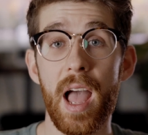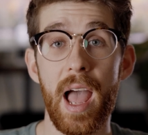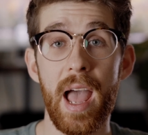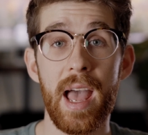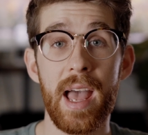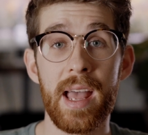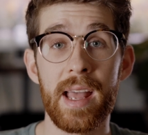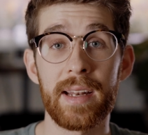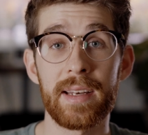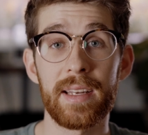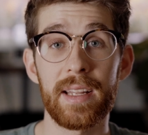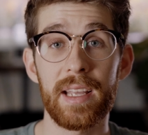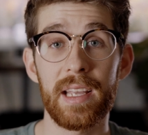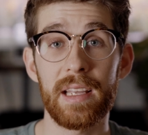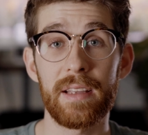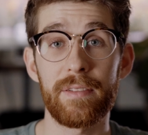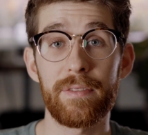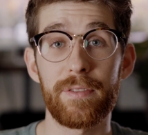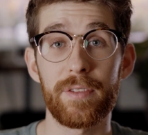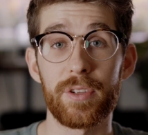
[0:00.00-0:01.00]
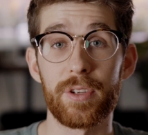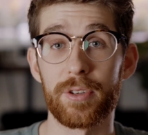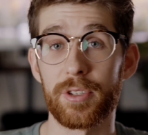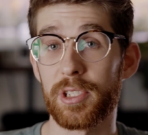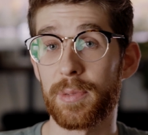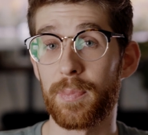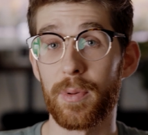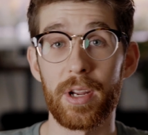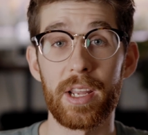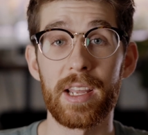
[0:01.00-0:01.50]
And if you're
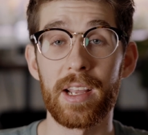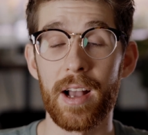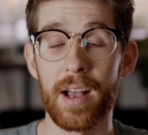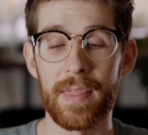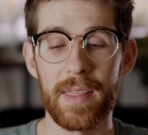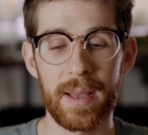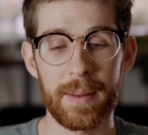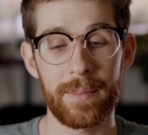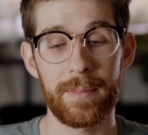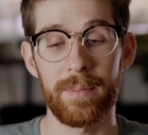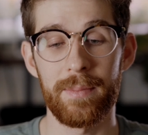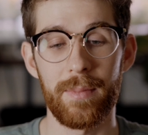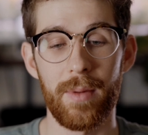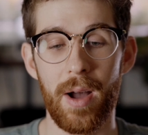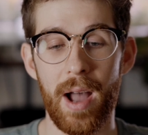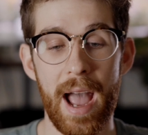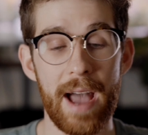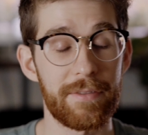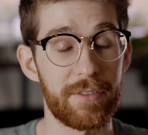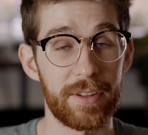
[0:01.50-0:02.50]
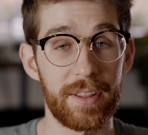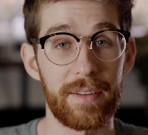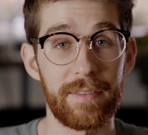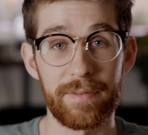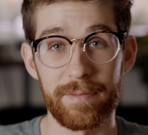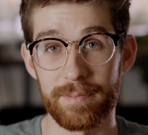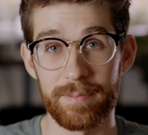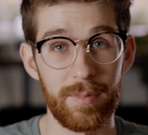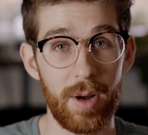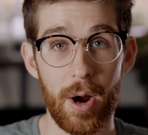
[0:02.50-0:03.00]
springing on them after
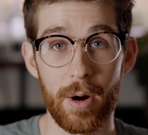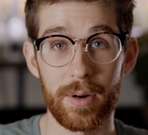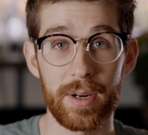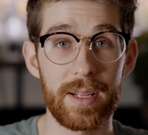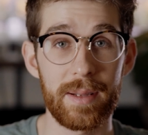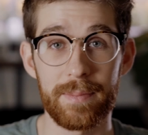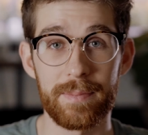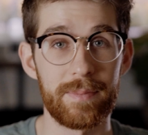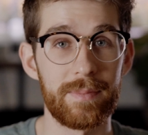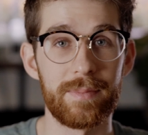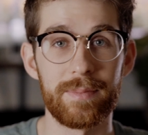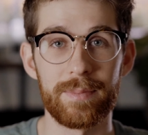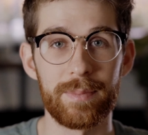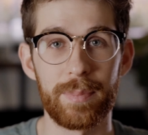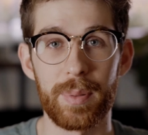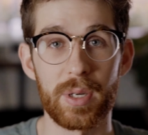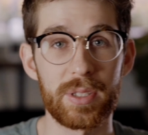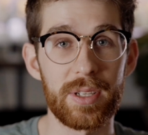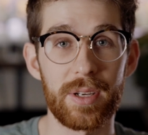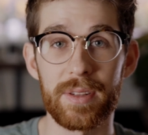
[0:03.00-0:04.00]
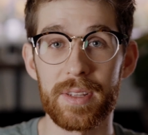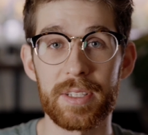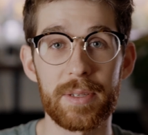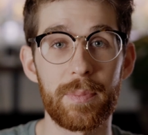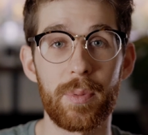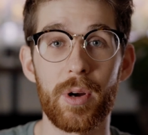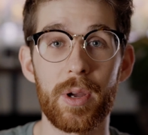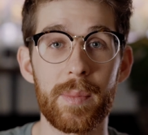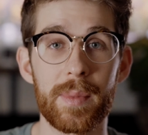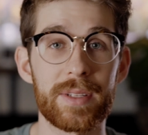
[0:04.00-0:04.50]
they've already booked all these
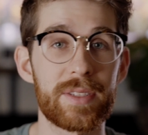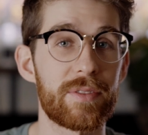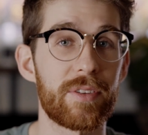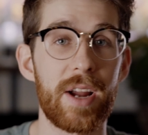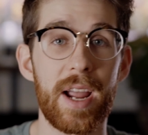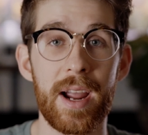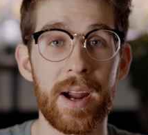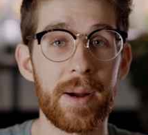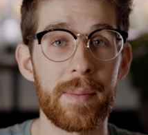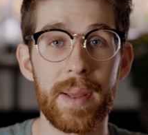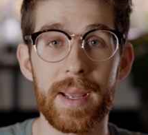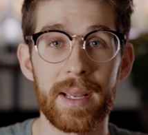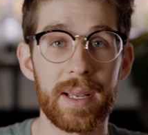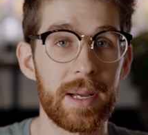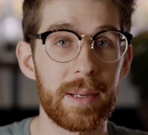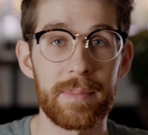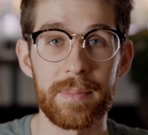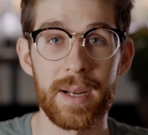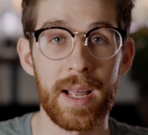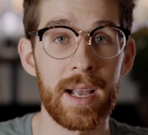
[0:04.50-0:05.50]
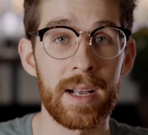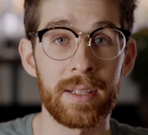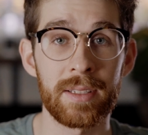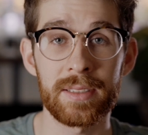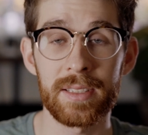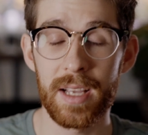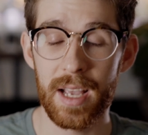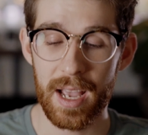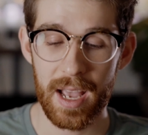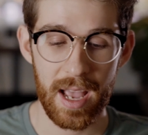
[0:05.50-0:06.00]
appointments for hair, makeup,
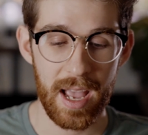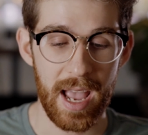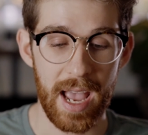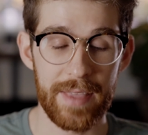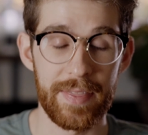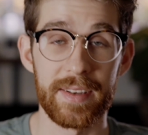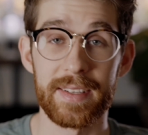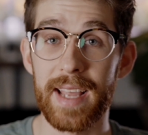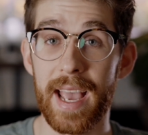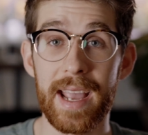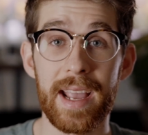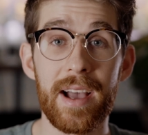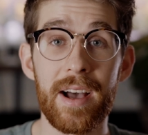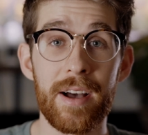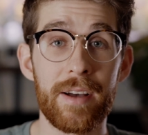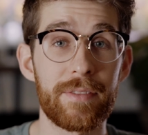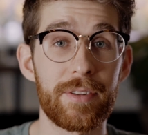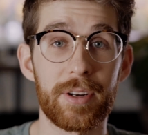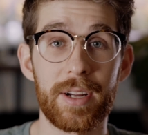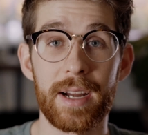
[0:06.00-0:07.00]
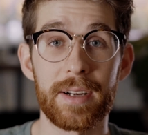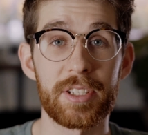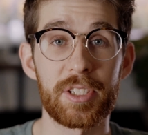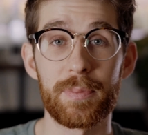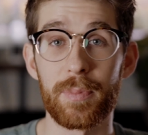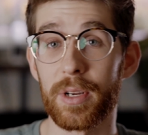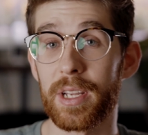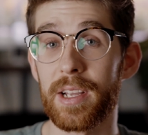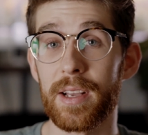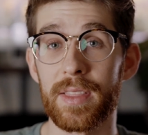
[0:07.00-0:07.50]
nails, and the day of, you're kind of
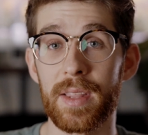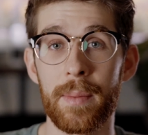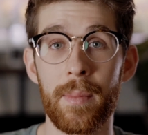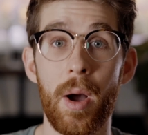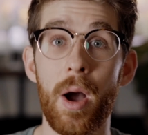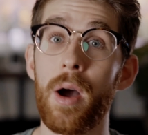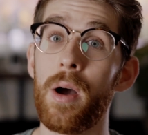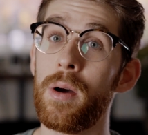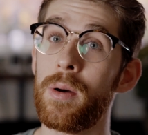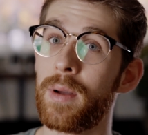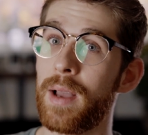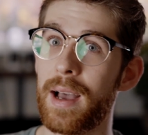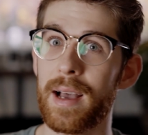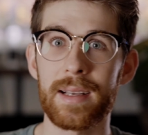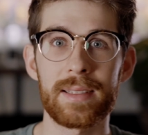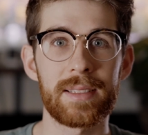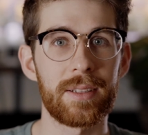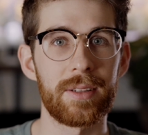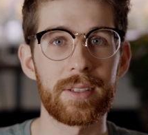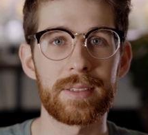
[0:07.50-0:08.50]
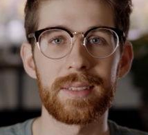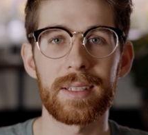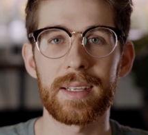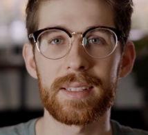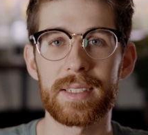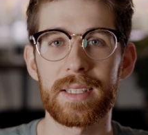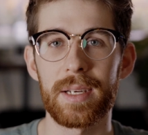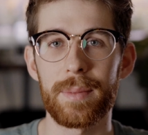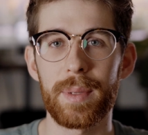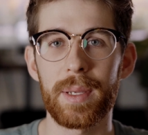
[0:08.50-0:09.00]
springing on them, oh guys, it looks like
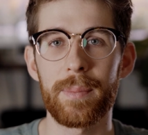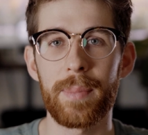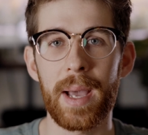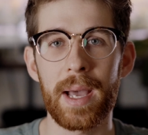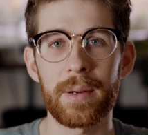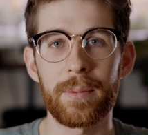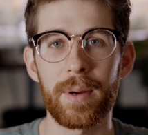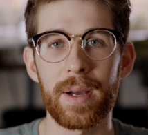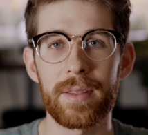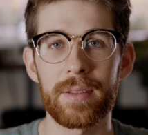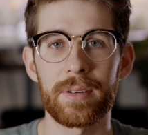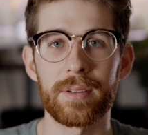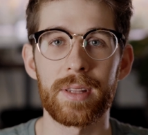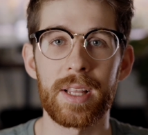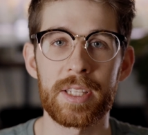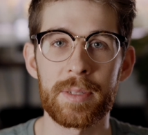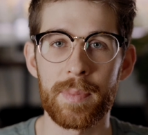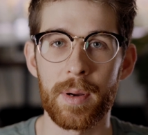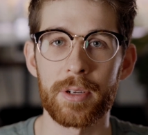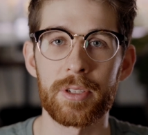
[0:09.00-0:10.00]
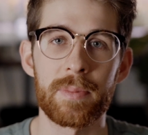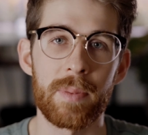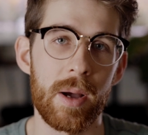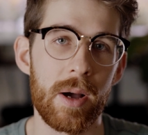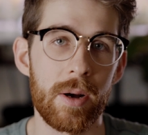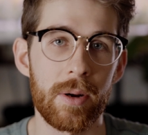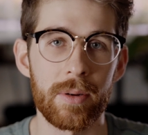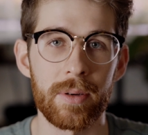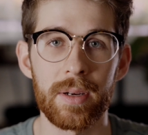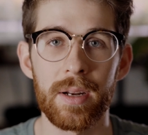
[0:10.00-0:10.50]
it's going to be bad weather, let's
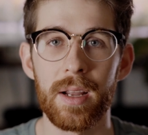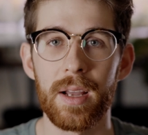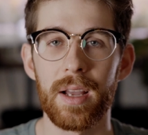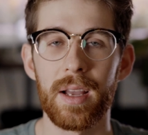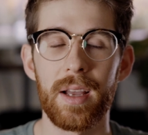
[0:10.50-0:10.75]
postpone.